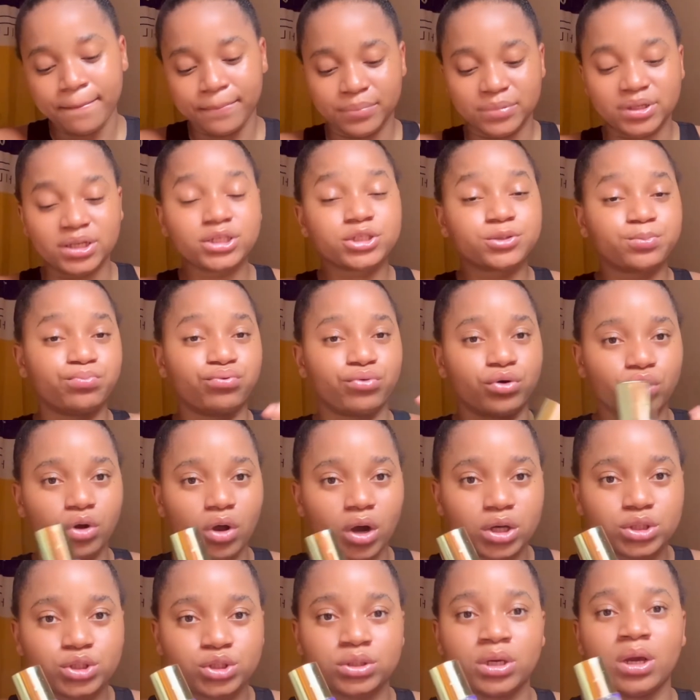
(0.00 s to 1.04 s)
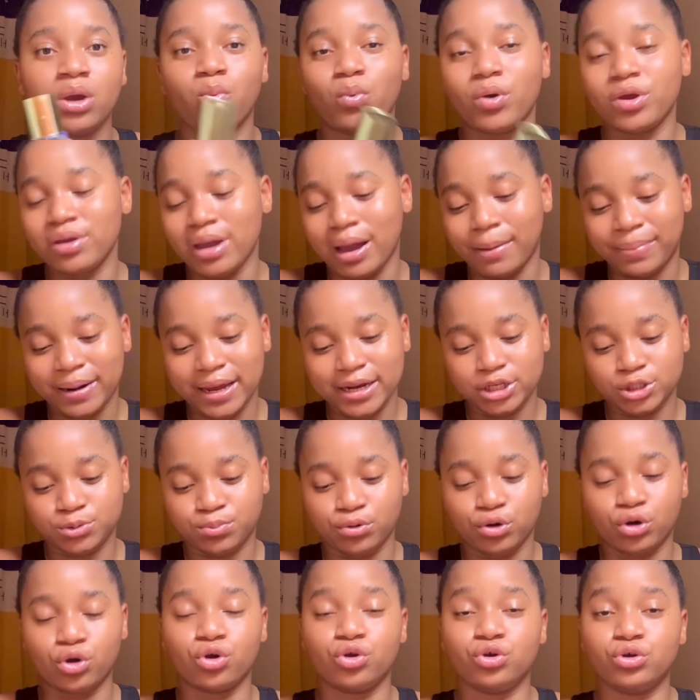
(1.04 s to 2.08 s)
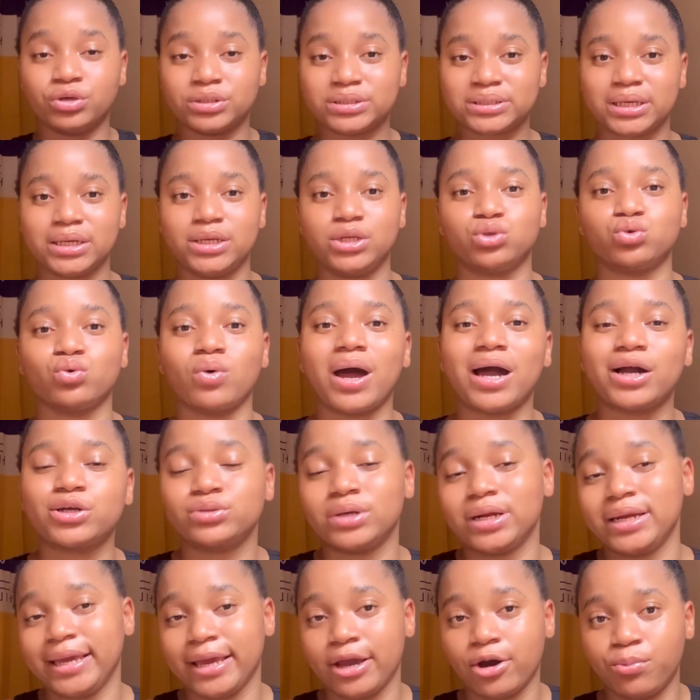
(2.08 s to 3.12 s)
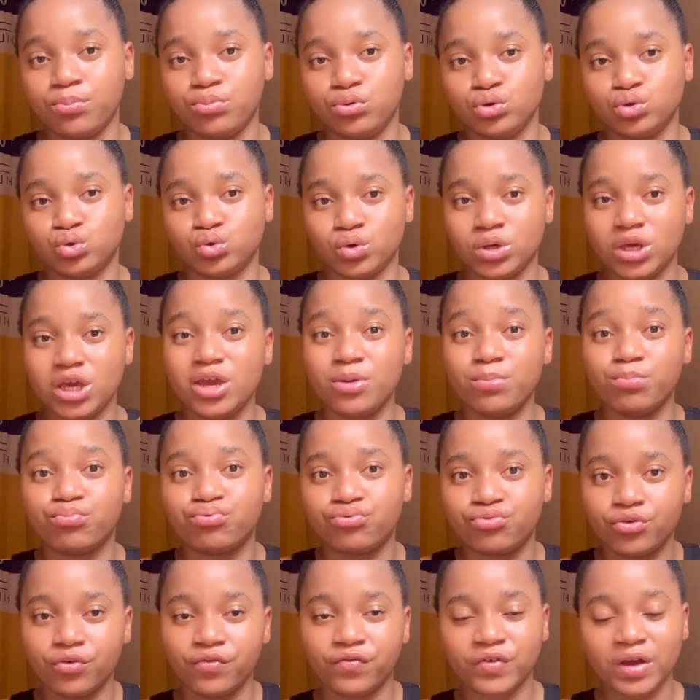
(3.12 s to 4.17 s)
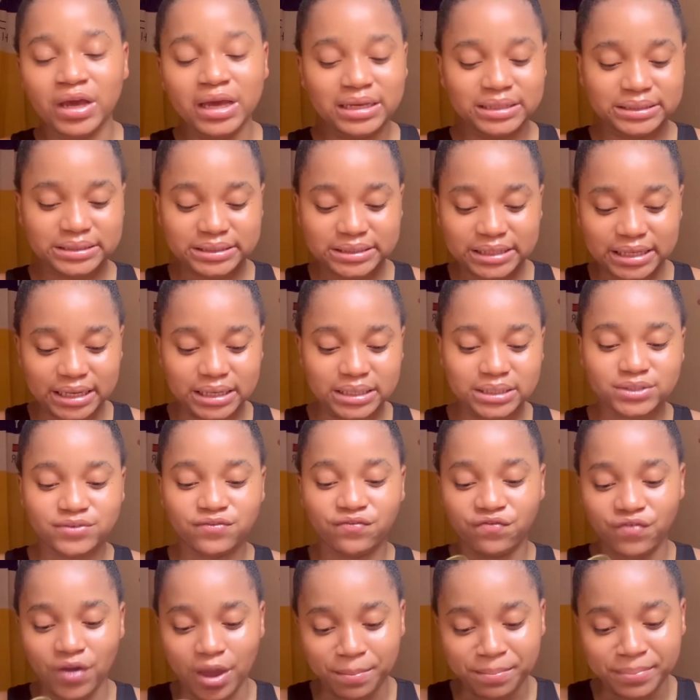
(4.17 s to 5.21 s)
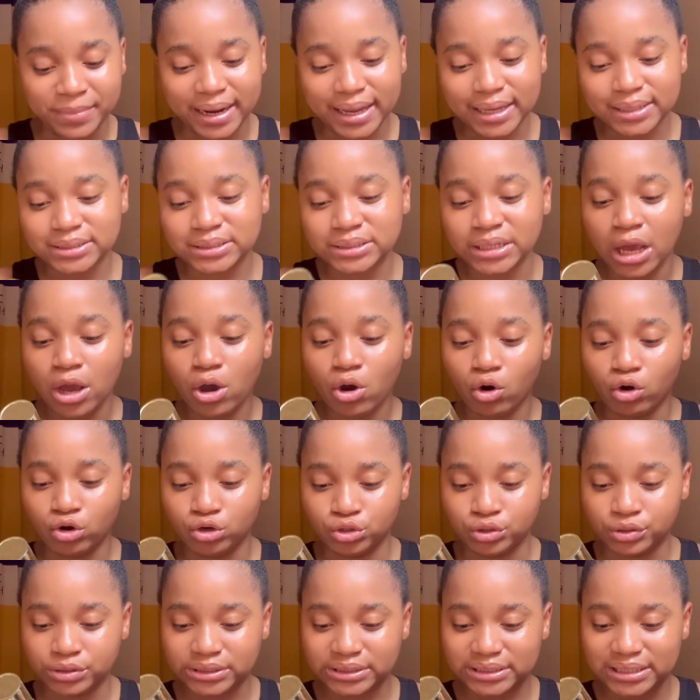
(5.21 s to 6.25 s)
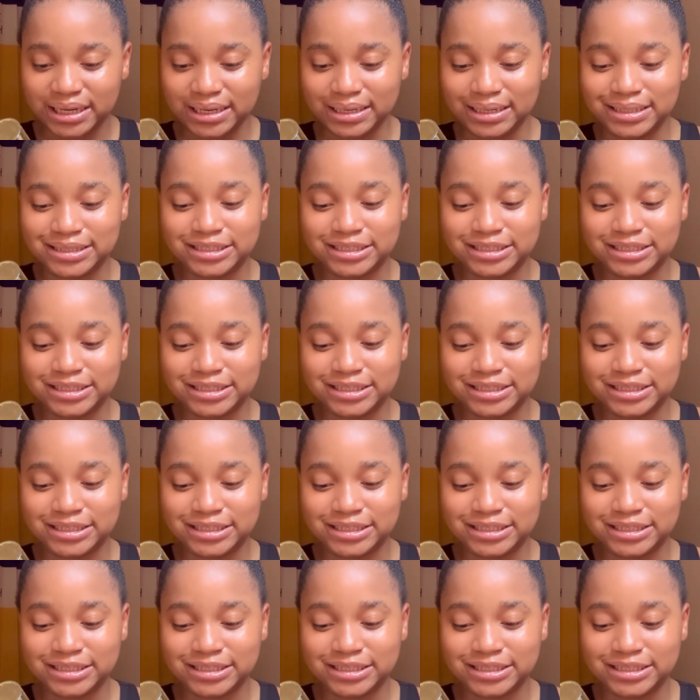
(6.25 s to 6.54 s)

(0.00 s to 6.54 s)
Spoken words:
this product, when you apply this product on your skin, it will actually help you to improve skin firmness on your skin.